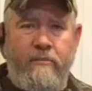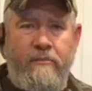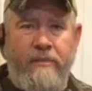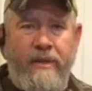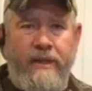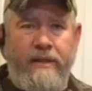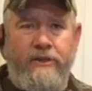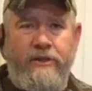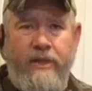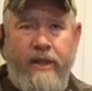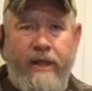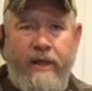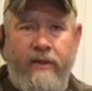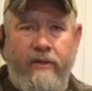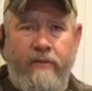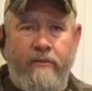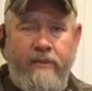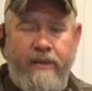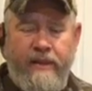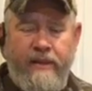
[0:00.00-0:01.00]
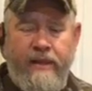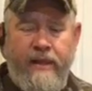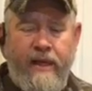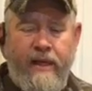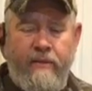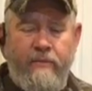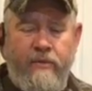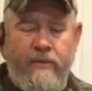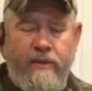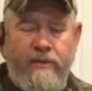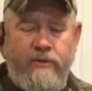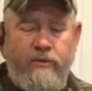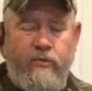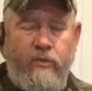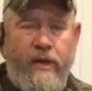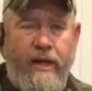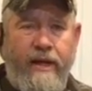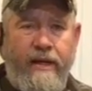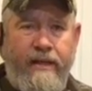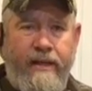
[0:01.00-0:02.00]
mid-chain or mid-cable. It's
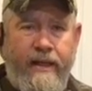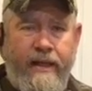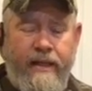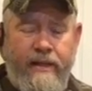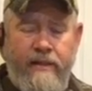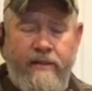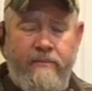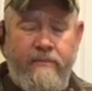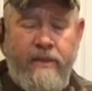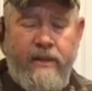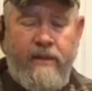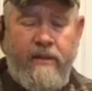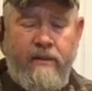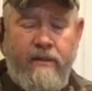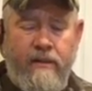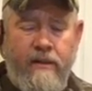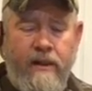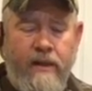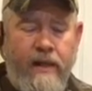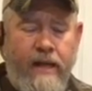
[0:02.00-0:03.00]
right dead in the middle.